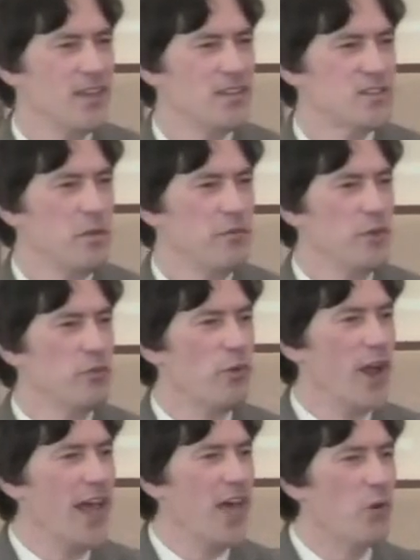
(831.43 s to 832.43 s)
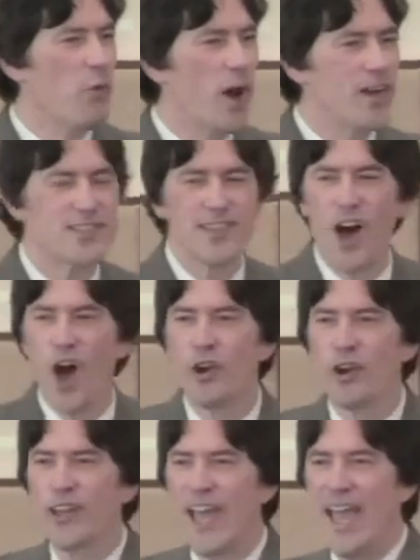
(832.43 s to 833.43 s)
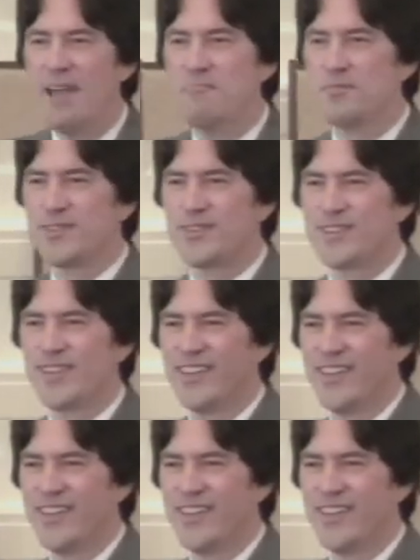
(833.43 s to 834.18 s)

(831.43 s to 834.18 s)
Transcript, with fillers: Some of you have read or watched The Hunger Games.